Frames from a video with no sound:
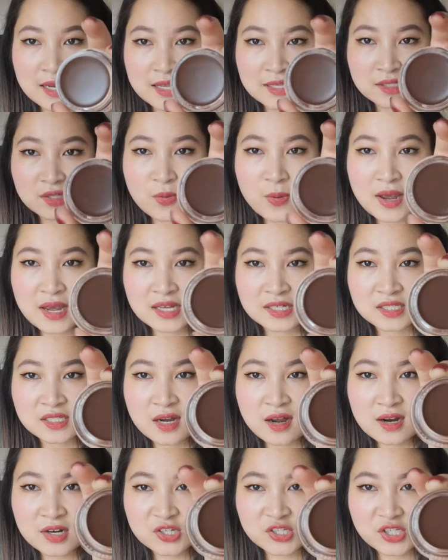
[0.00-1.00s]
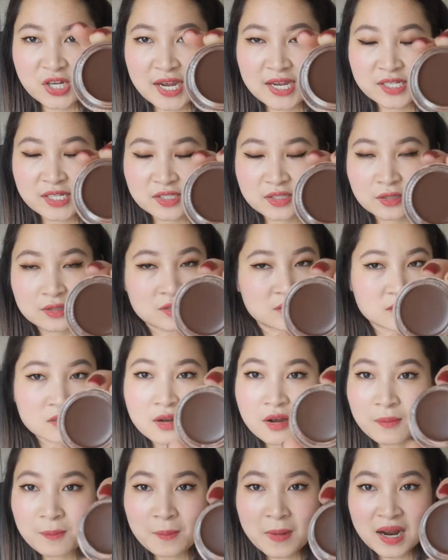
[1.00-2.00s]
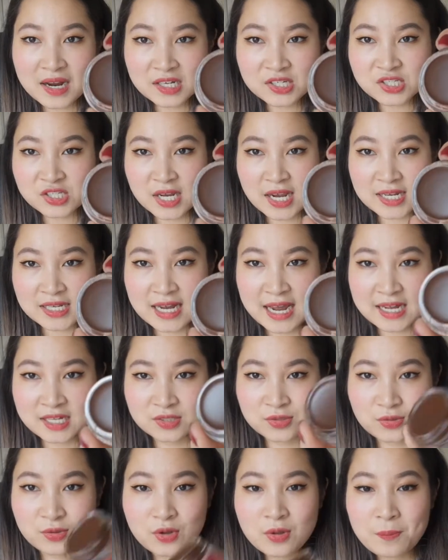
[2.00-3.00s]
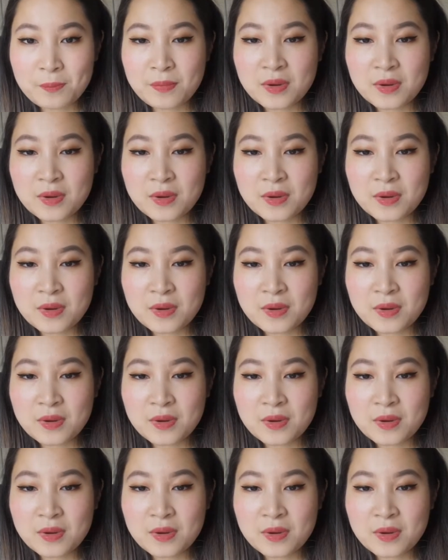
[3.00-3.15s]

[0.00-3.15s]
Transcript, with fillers: it's quite a dark shade, so it's not my shade at all,